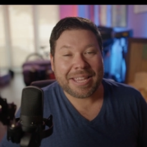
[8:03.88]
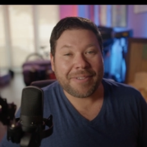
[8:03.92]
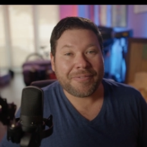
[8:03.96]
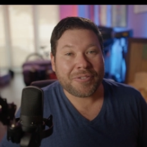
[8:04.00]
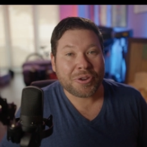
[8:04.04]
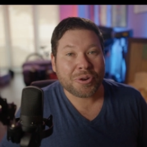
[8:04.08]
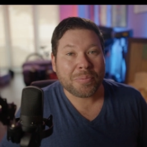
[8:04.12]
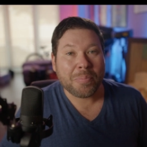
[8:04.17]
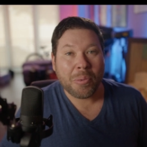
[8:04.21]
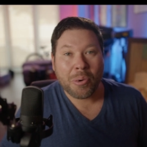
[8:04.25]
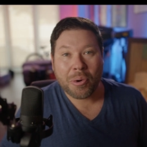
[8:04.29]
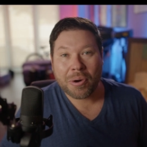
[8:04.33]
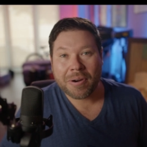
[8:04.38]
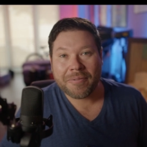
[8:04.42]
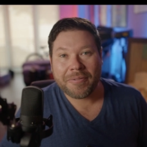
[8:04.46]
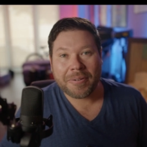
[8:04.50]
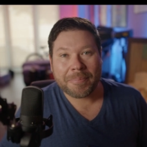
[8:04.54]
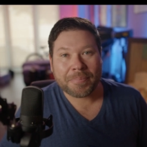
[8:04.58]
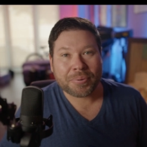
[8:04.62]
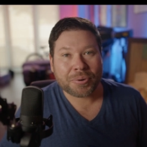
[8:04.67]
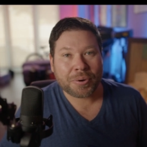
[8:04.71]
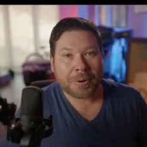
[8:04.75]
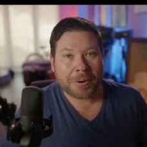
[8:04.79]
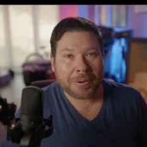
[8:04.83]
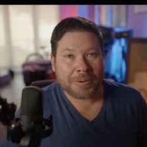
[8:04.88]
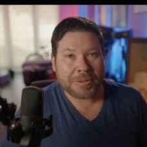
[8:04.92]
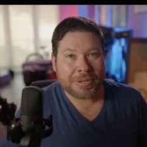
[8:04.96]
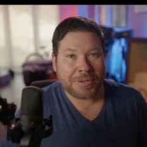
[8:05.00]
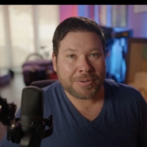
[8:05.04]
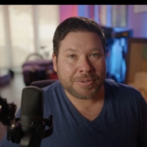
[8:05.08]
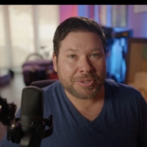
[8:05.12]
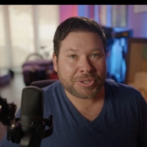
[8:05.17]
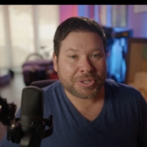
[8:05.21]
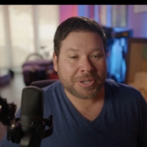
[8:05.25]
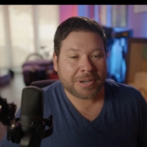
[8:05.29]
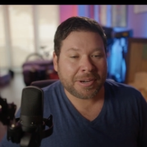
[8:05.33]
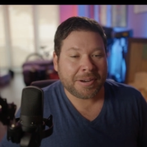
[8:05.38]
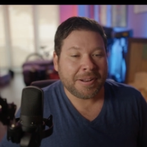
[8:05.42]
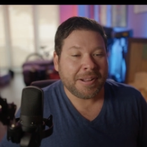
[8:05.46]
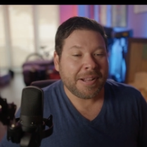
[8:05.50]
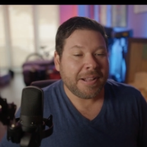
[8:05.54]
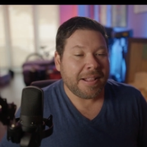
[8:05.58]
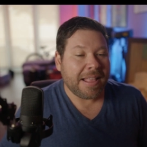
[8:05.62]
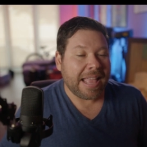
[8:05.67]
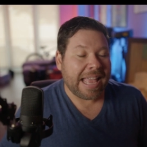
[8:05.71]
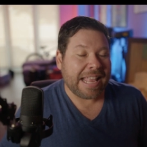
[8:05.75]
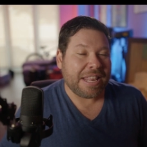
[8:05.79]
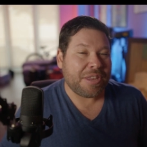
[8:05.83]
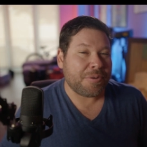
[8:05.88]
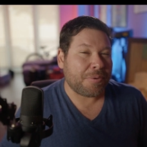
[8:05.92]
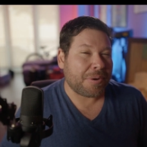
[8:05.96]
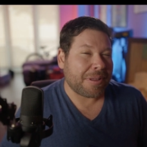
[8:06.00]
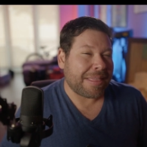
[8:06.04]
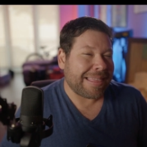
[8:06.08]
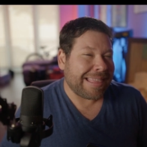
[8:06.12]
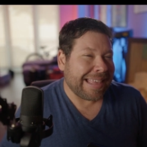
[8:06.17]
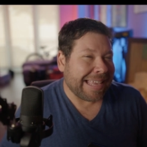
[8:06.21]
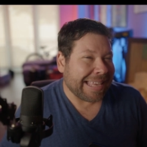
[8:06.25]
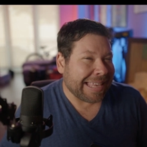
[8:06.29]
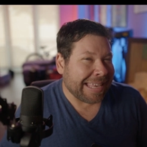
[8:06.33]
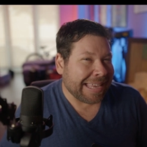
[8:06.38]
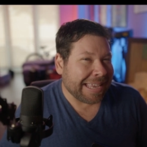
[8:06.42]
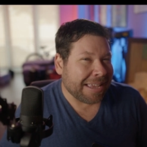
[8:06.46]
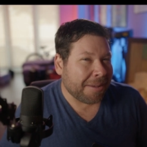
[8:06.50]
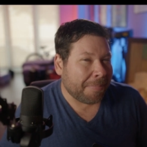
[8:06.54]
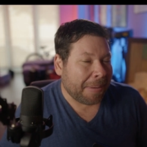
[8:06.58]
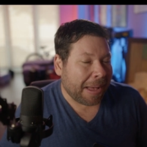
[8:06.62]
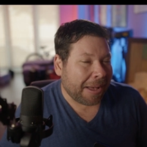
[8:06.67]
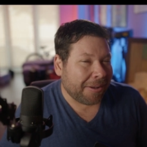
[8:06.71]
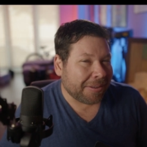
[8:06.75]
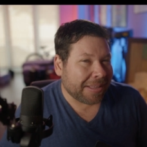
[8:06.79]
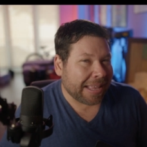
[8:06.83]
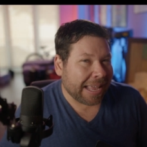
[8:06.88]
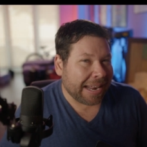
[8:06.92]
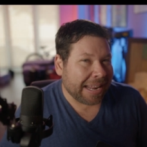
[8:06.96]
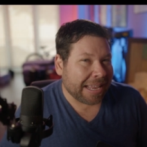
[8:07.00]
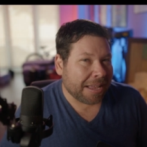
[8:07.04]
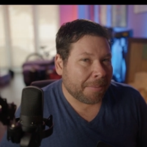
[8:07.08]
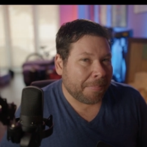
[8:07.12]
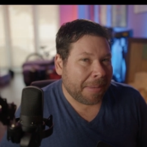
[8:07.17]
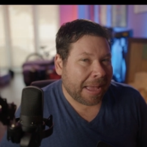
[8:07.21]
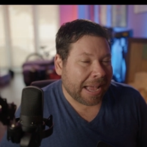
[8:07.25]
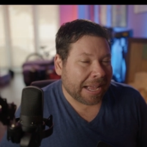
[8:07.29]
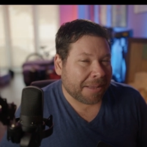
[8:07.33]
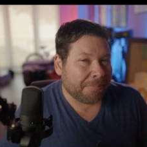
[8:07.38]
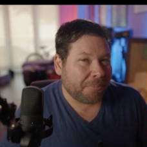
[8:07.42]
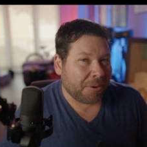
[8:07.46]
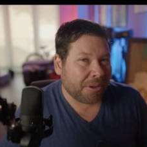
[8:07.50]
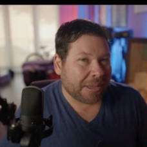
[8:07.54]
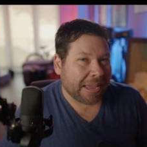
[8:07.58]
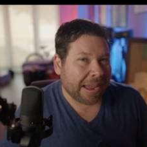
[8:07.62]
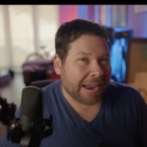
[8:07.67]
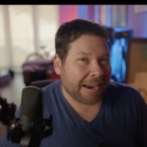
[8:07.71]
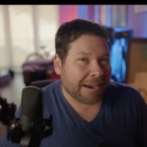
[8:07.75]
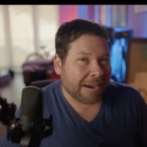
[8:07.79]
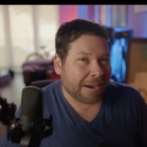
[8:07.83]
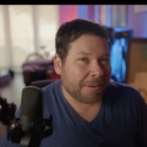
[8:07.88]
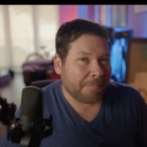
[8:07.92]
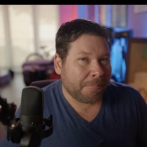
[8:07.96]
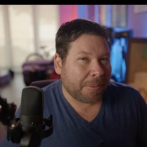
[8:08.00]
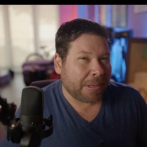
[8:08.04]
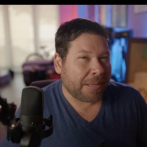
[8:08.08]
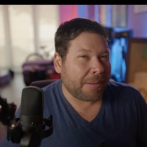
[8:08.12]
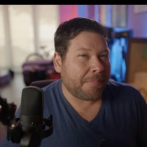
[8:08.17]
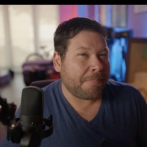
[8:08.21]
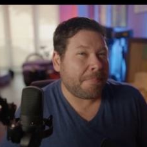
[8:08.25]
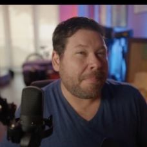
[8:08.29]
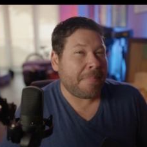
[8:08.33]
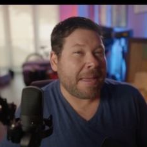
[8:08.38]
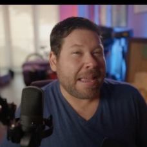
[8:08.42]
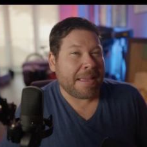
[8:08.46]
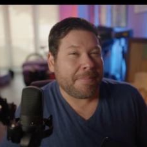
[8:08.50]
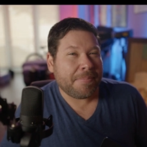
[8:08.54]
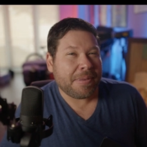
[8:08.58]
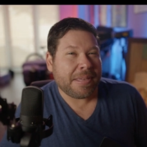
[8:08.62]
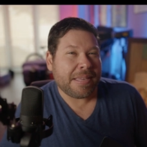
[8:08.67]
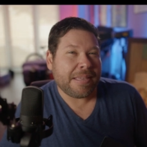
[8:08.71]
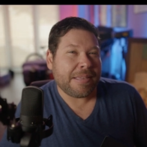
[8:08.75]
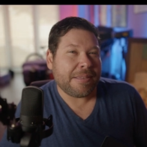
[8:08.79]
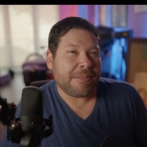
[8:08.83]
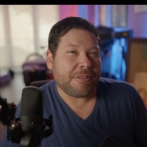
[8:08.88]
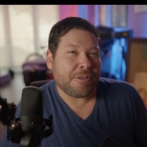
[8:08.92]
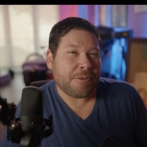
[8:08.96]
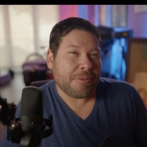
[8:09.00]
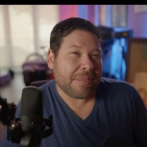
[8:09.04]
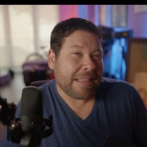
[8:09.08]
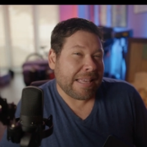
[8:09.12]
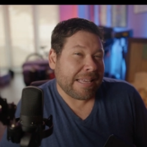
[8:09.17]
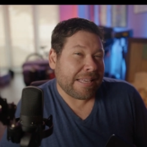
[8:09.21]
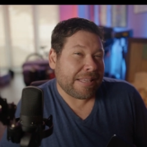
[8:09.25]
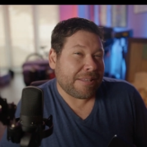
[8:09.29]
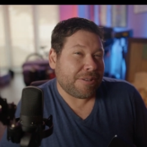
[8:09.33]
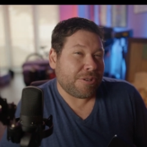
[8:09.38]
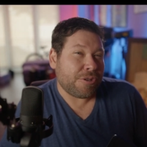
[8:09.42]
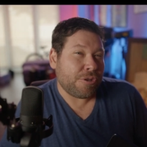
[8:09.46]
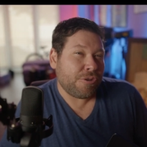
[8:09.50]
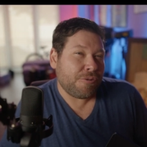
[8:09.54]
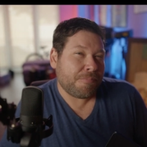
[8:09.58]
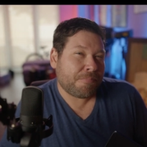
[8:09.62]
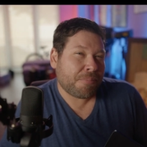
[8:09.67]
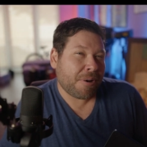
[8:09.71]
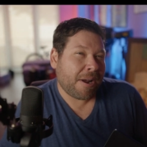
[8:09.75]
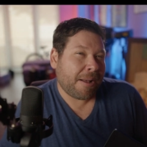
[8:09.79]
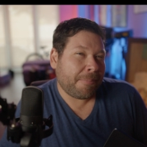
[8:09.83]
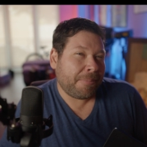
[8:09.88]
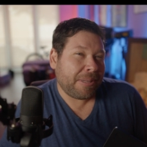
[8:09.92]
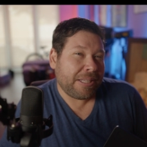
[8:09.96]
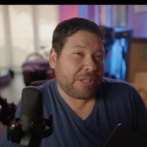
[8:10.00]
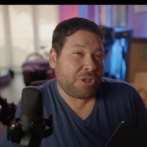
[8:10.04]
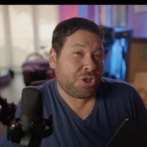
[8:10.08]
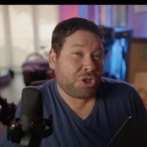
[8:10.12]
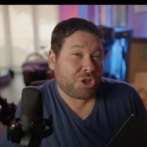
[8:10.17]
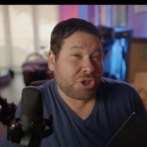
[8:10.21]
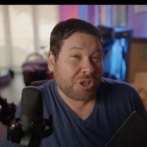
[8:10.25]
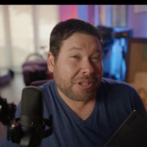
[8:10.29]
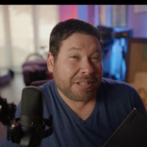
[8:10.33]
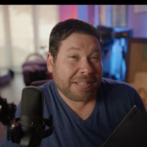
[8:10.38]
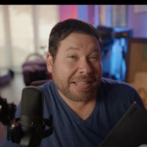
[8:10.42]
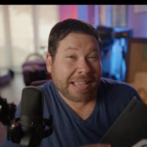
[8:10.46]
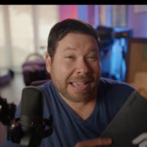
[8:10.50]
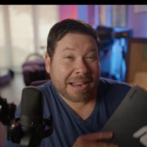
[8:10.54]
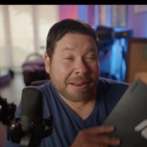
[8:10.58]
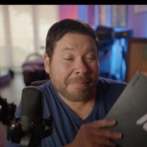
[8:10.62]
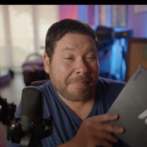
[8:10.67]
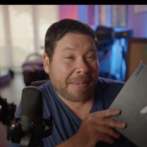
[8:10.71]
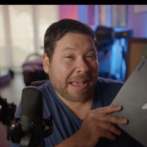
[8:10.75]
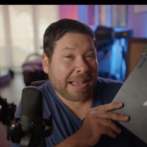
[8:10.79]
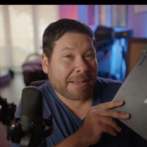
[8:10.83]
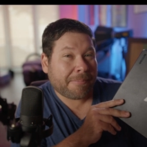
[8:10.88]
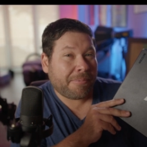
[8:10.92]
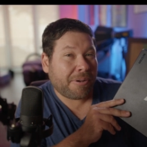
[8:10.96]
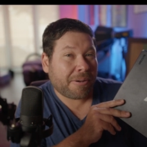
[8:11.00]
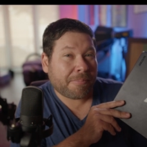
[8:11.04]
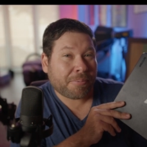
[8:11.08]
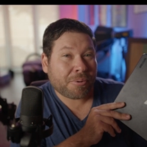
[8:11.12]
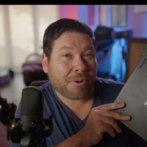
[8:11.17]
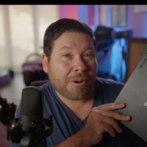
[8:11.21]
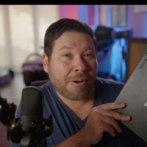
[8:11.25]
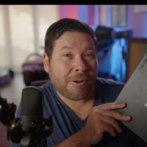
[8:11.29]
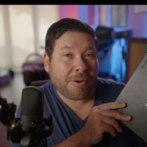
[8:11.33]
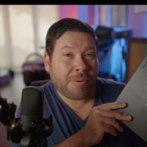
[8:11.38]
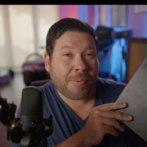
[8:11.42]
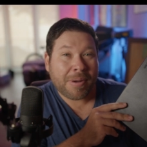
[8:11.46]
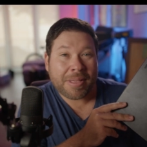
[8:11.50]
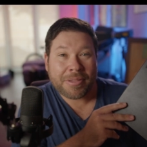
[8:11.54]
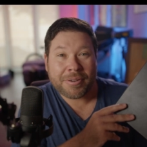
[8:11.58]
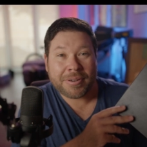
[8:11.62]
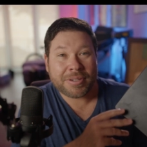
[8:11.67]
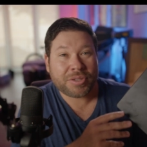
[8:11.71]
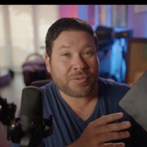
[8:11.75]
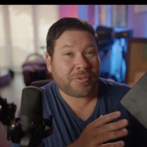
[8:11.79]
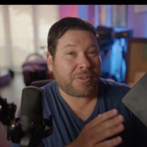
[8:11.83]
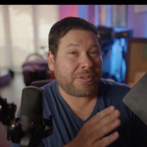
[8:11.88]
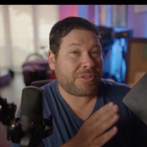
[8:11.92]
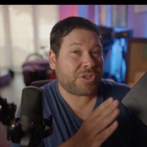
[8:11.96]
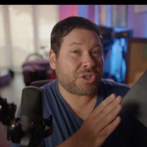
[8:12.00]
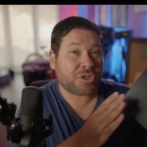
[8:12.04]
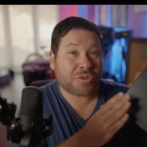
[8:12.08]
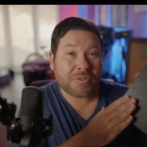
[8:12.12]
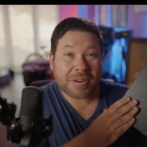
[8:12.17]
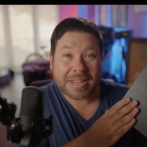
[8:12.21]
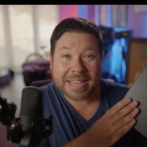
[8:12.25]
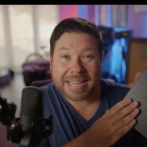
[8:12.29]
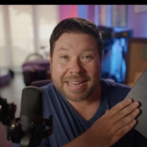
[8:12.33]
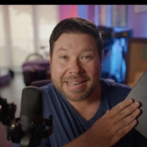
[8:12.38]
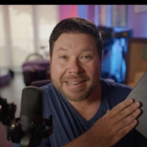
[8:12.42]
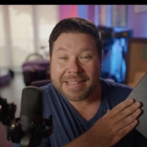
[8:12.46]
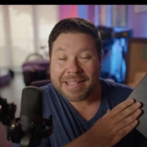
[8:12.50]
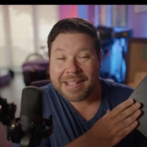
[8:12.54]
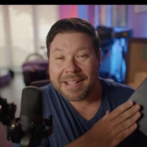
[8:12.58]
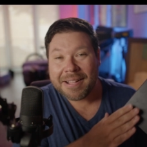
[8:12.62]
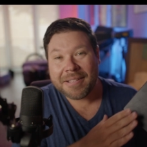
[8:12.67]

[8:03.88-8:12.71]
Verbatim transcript: if you're more of a pro user and you were thinking about getting a MacBook Air, but maybe you think you probably should get a MacBook Pro, whether it's for the screen,